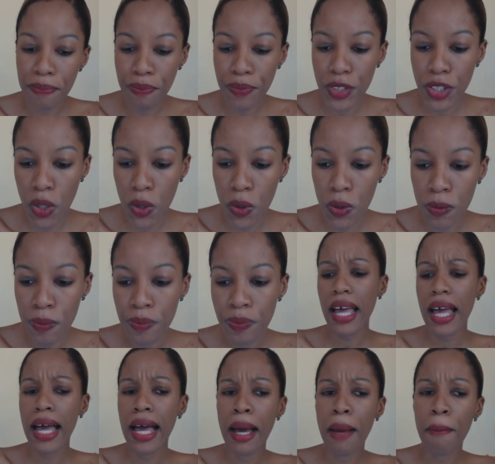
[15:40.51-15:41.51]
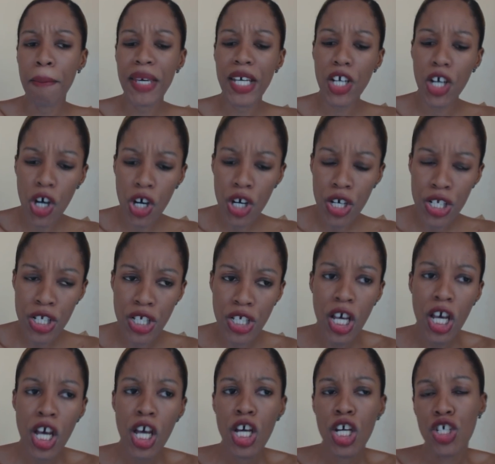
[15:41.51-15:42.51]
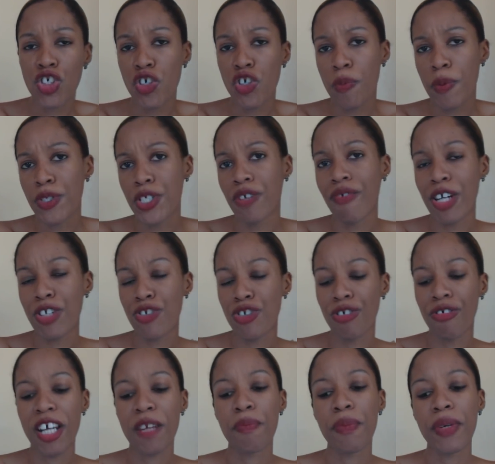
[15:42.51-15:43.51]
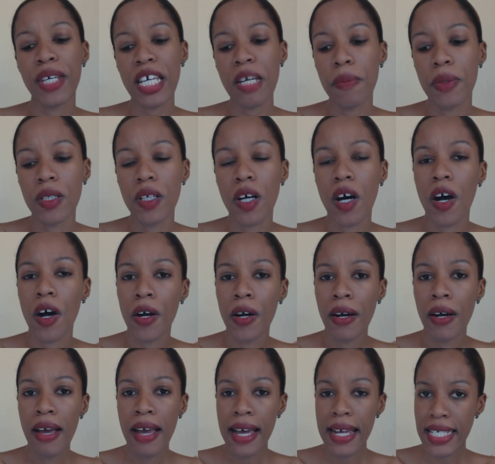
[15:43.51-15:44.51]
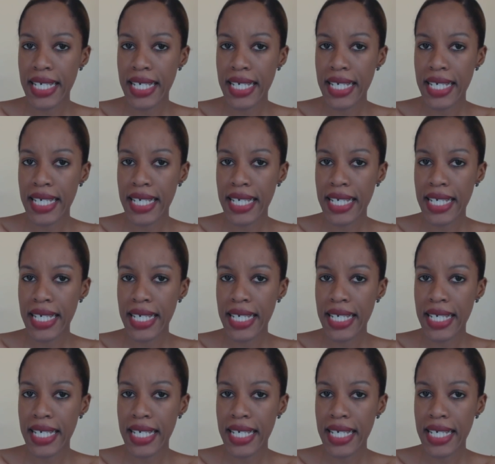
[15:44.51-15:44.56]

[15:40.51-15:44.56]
So because Jupiter retrograde people are